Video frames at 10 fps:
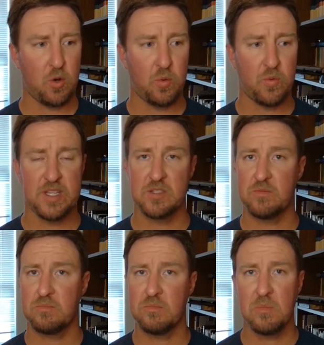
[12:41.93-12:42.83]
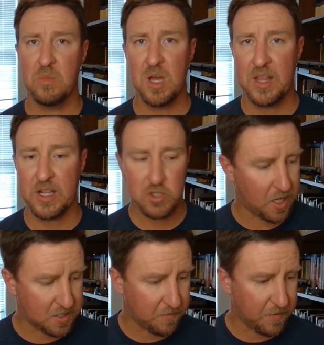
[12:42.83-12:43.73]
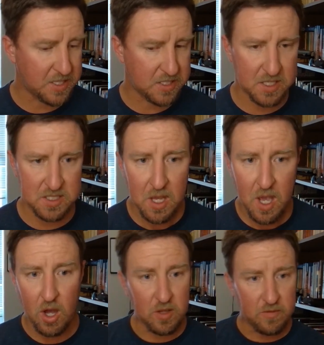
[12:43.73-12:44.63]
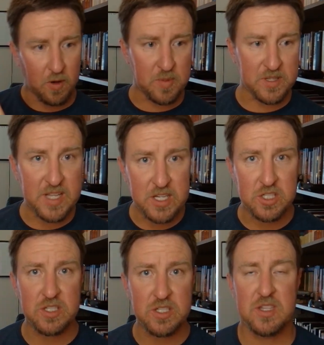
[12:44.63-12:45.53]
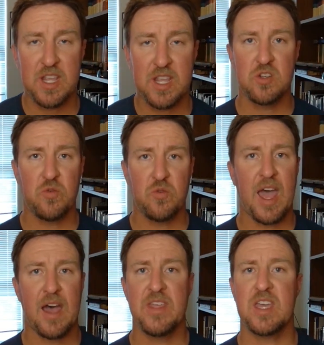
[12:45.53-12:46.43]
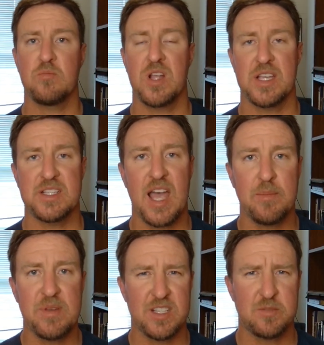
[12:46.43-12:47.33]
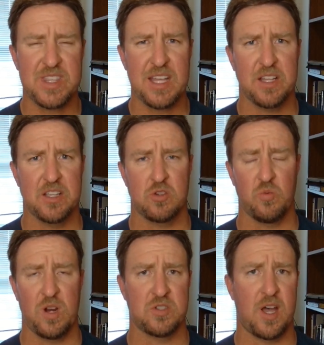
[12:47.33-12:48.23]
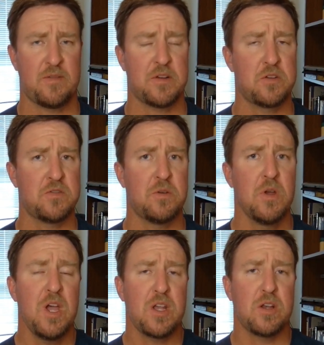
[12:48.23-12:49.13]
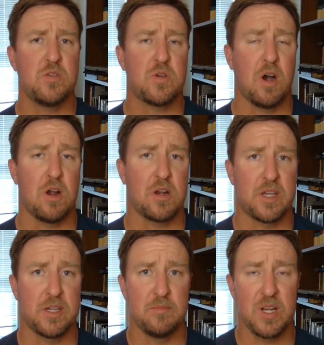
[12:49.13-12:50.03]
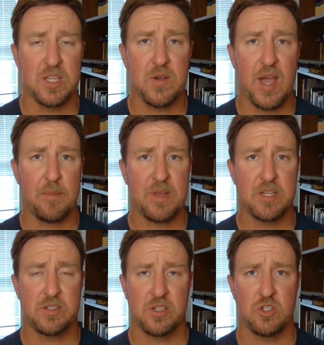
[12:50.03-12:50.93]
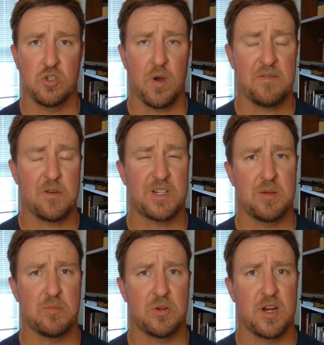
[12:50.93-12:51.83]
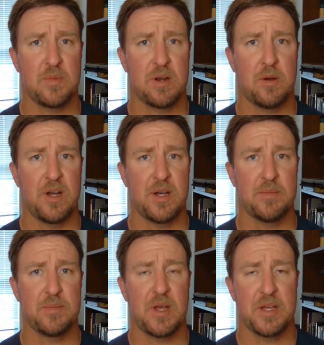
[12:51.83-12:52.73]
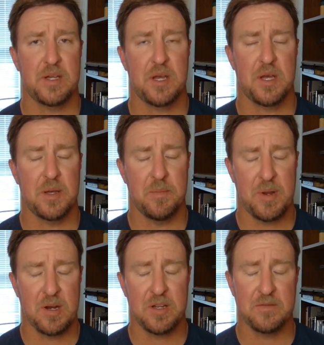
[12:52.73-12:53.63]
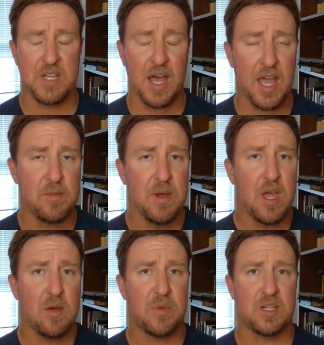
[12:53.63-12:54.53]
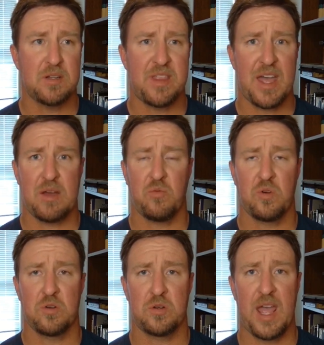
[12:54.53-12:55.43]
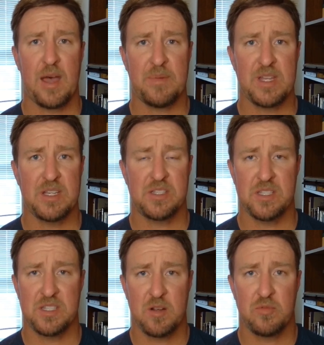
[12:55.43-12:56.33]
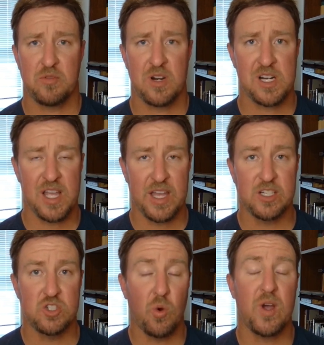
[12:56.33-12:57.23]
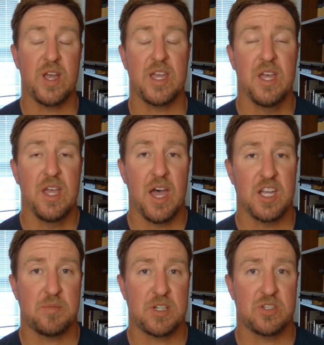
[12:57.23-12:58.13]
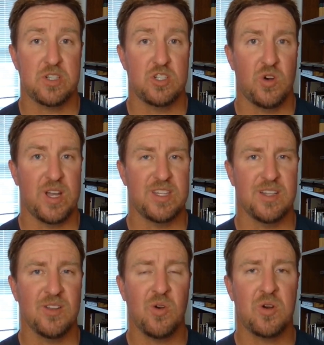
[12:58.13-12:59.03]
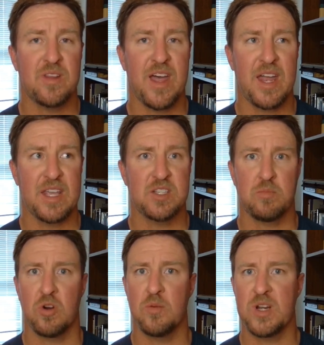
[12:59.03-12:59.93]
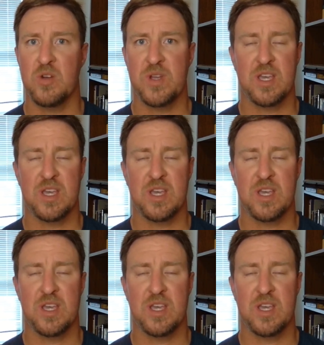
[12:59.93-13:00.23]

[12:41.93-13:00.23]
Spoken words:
This electronic devices, all of our possessions and things that we have, they can bring us happiness, but that luster wears off. Your new car can bring you happiness and joy for a temporary period of time, but that word happiness is temporary, and joy, especially joy in the Lord, that is permanent. We